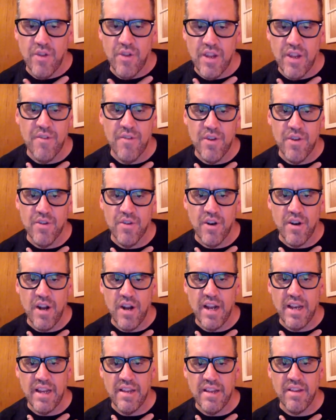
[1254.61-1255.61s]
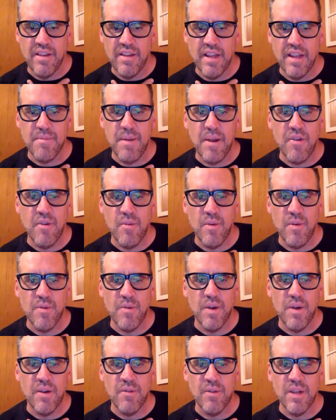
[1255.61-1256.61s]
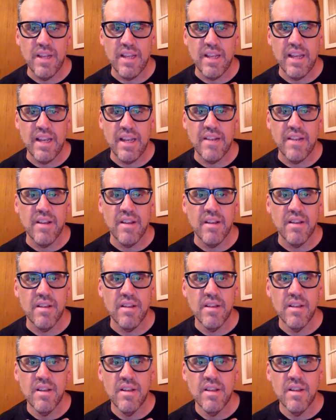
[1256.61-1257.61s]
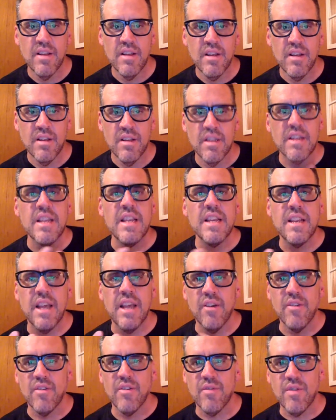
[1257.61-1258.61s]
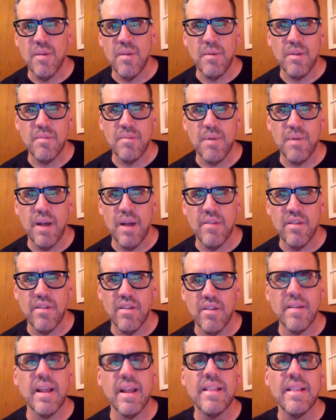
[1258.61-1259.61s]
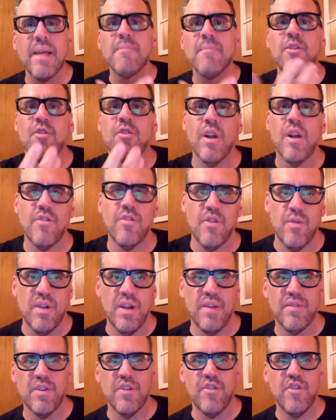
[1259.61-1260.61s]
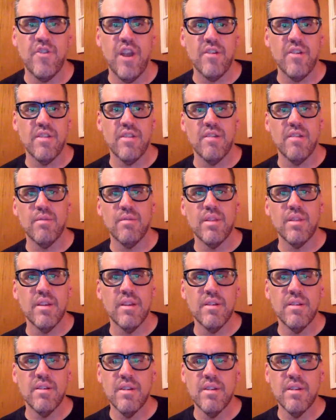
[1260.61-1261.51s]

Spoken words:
The interviews are not easy, especially when you want to really get into the details of someone's process and get them to trust you enough to share stuff with you.